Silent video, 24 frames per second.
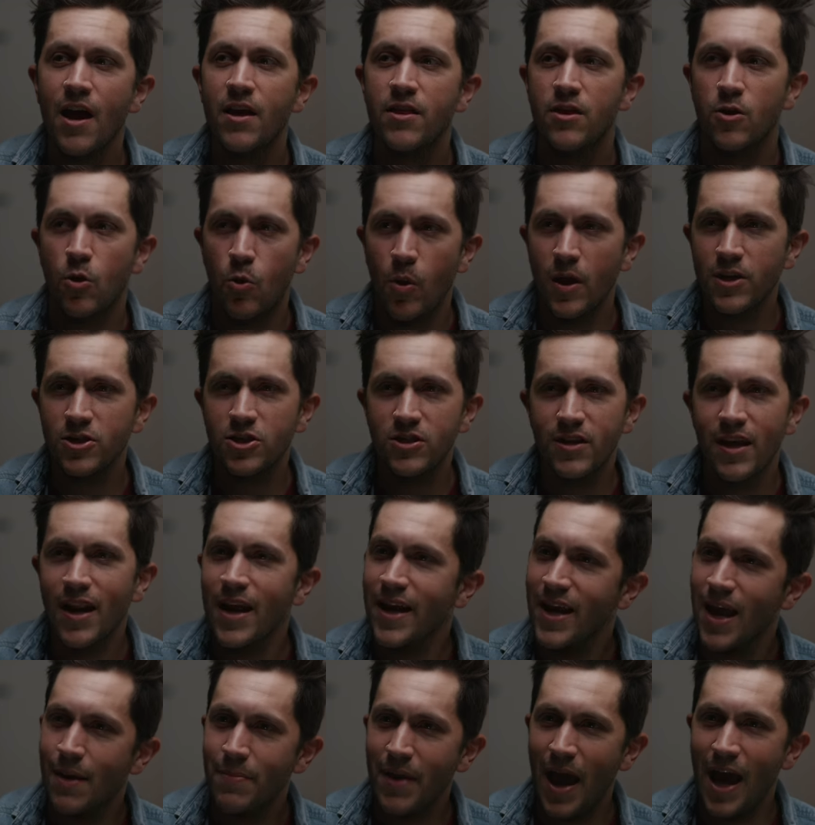The question that I
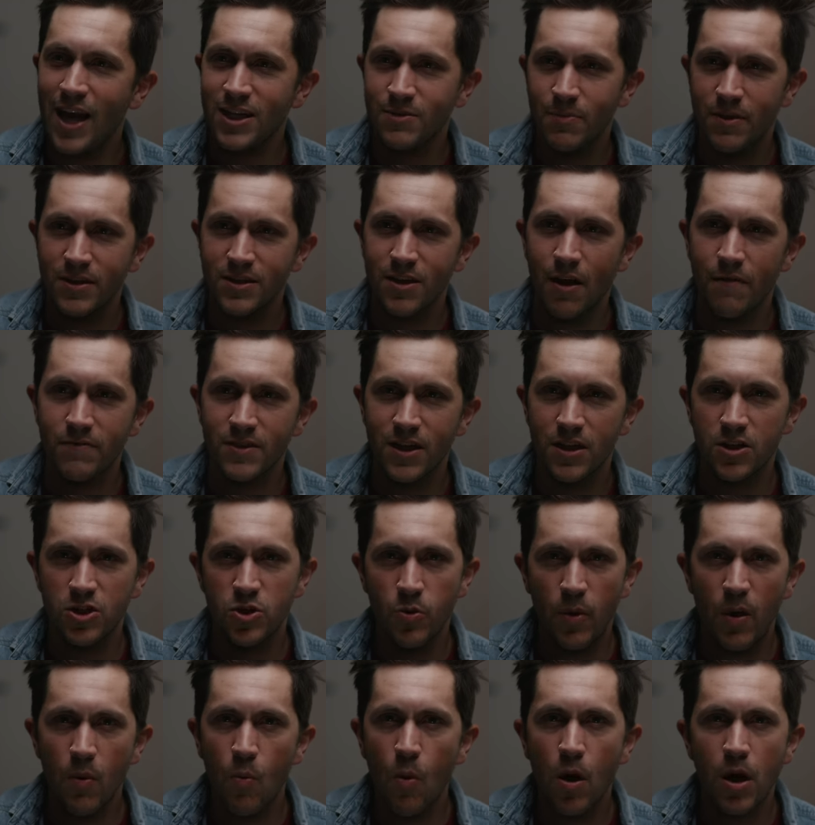kept asking myself was like,
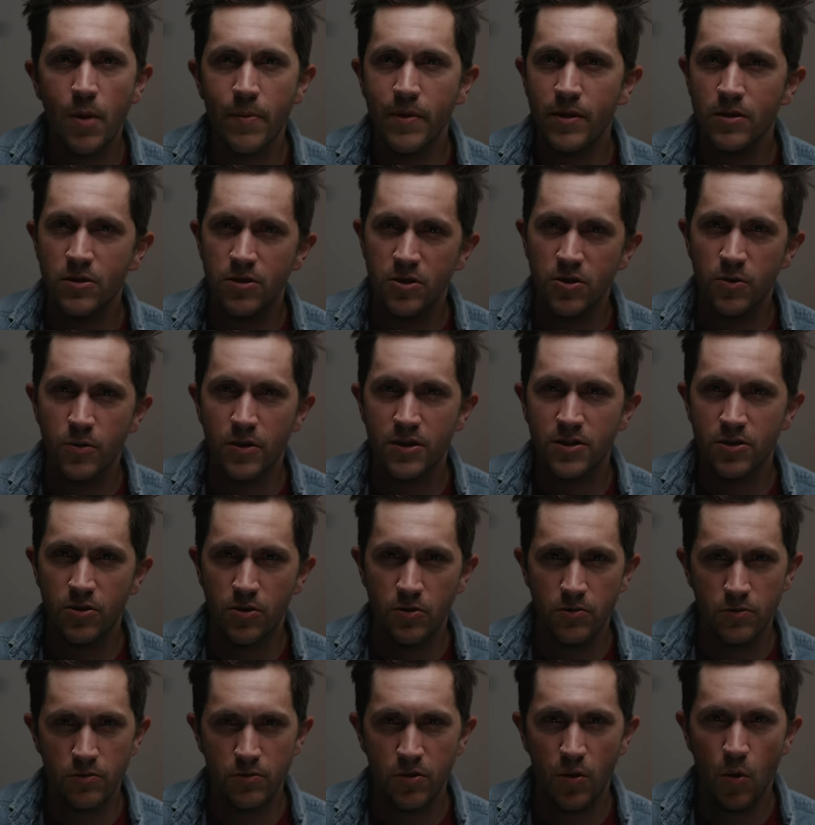do I want to be able to do
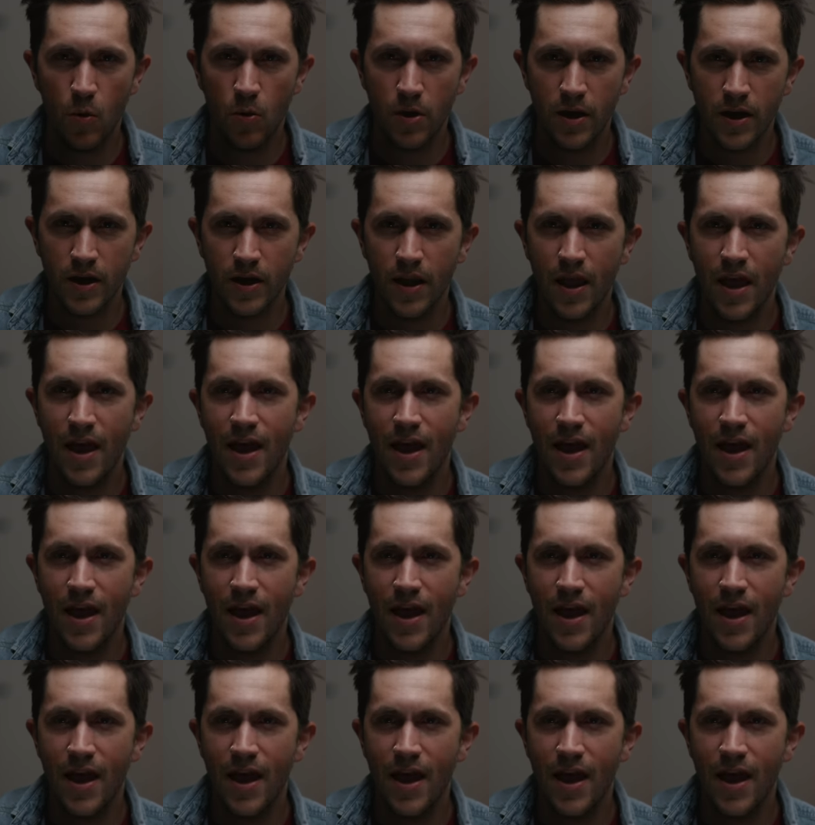external recording?